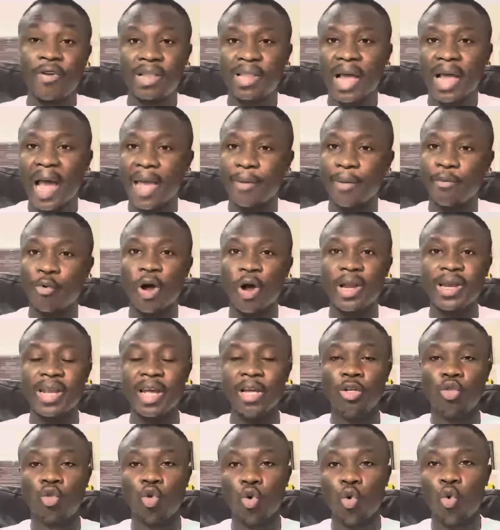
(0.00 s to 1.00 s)
time. When they
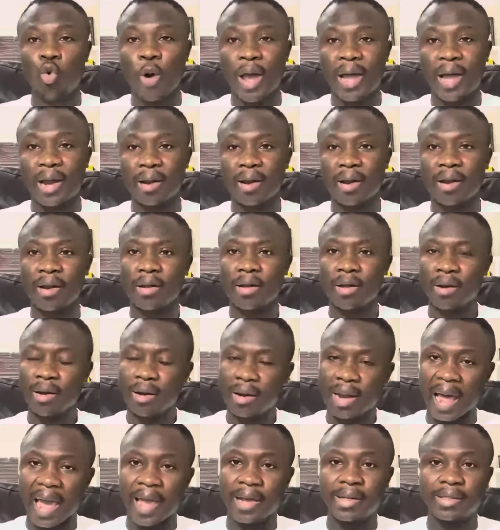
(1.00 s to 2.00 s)
do well
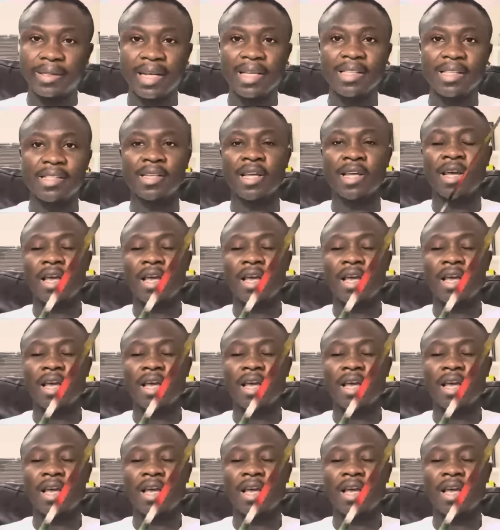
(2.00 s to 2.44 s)
like this,